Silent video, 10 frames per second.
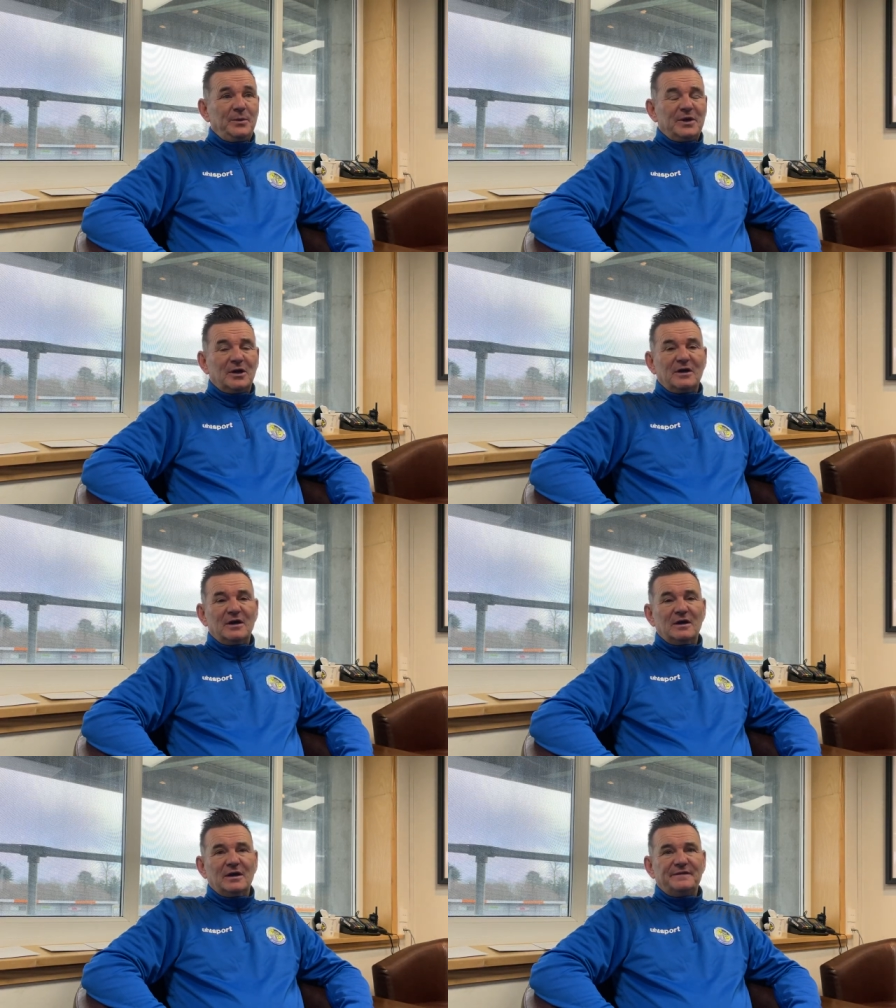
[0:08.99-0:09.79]
We got
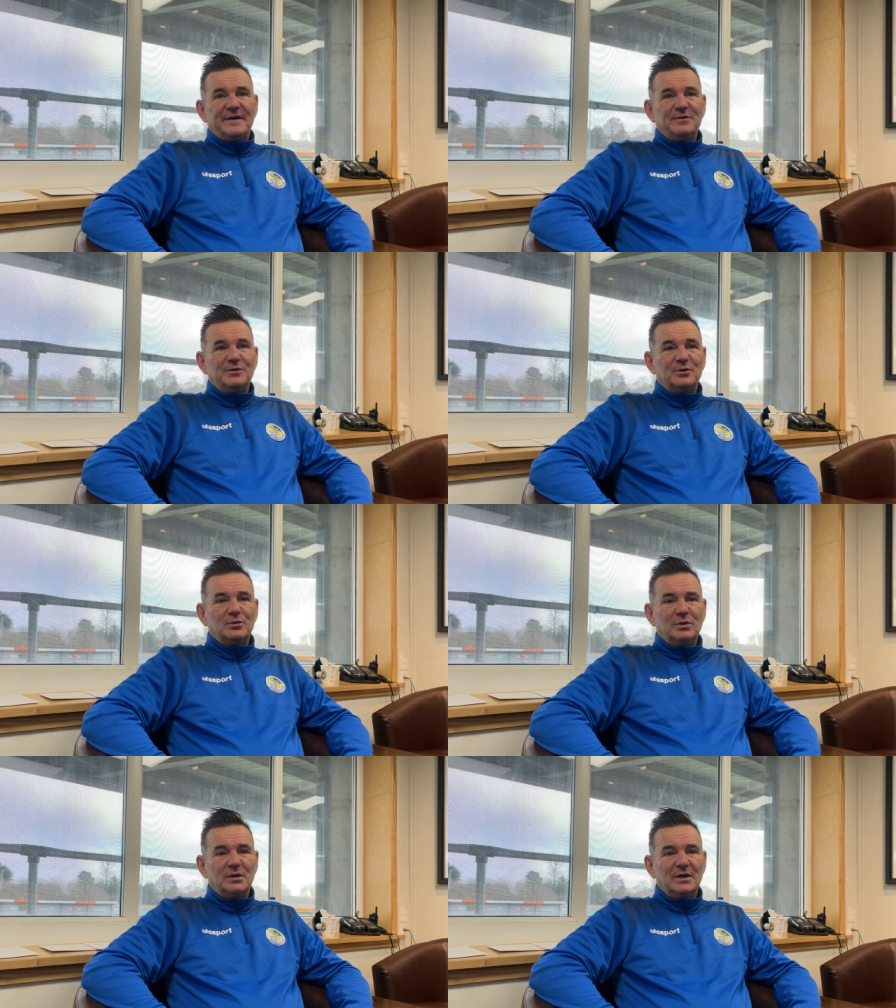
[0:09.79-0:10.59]
a phone
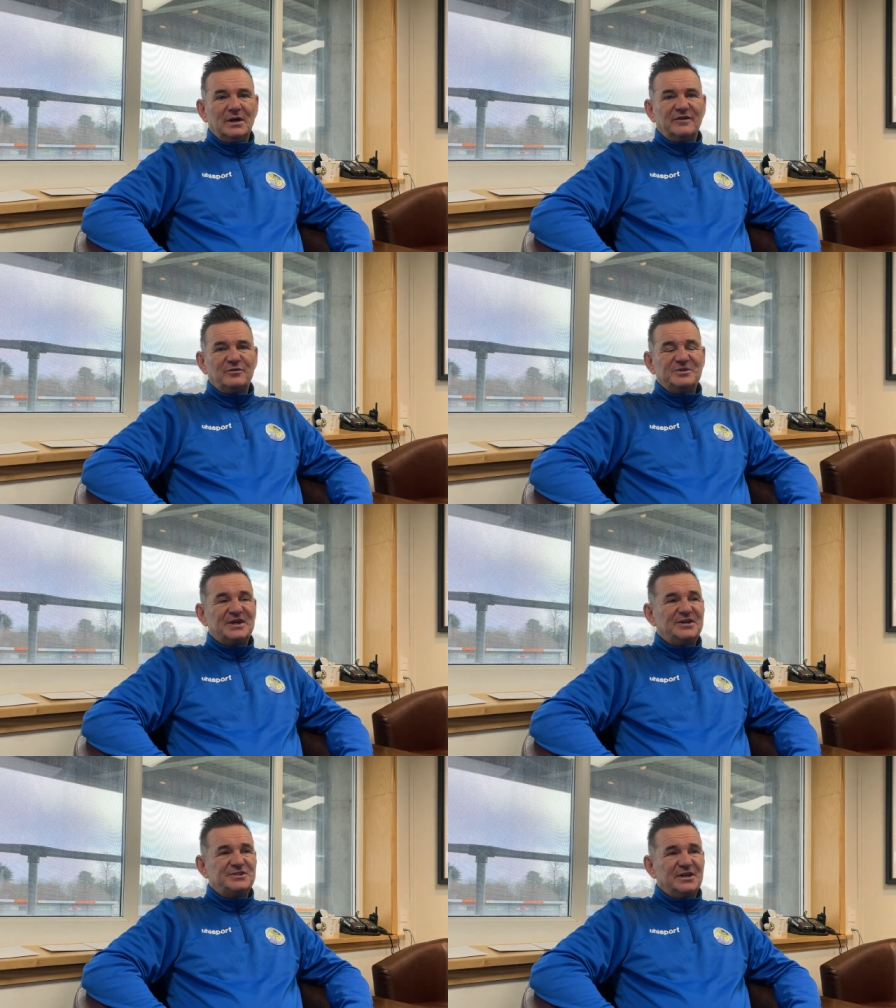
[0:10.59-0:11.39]
call from his
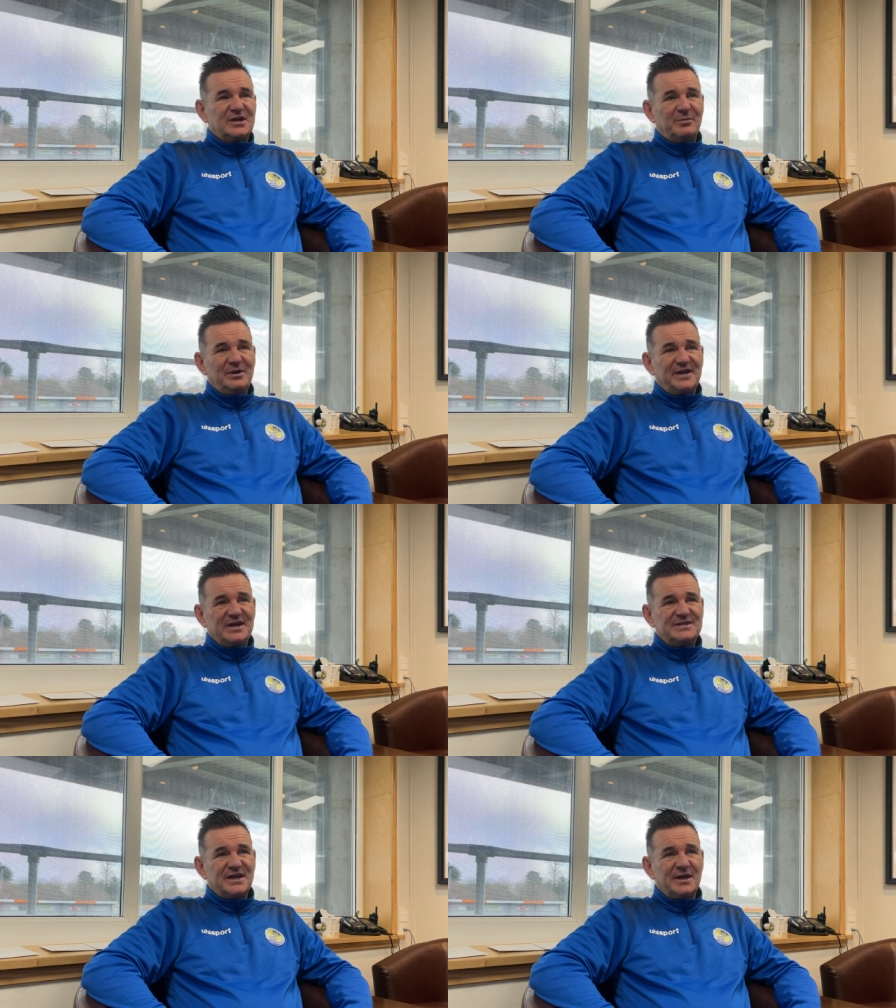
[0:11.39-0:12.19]
agent a couple of
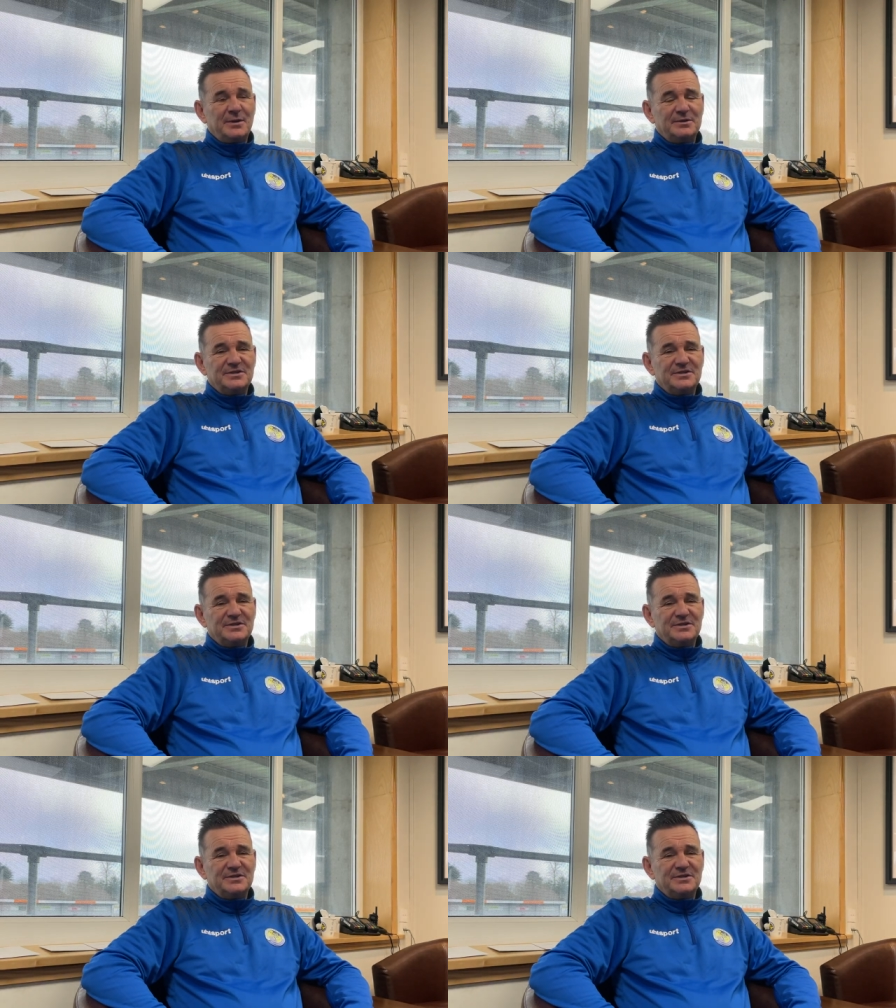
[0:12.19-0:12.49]
days ago,